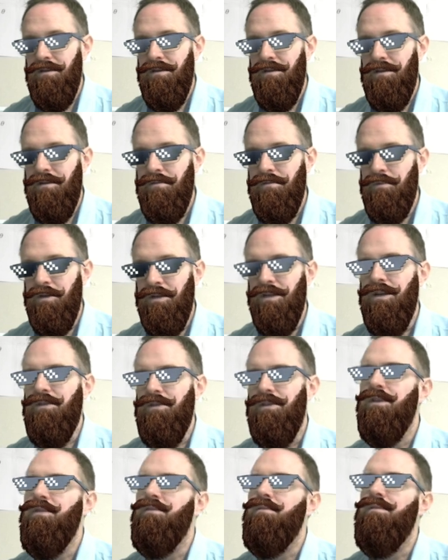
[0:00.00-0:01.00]
what do you call
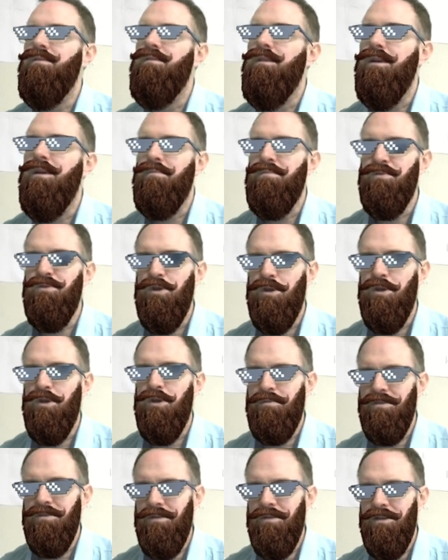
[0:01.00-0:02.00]
that? Absorption
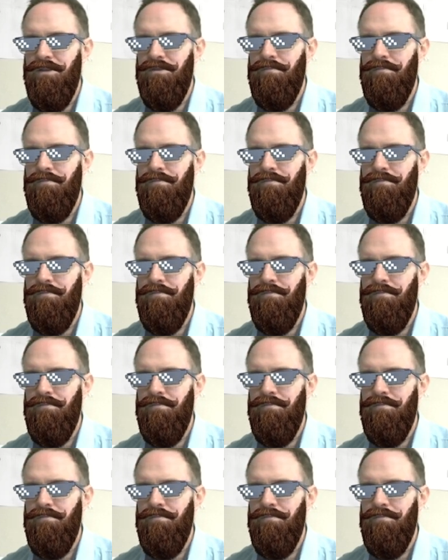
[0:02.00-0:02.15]
spectrum.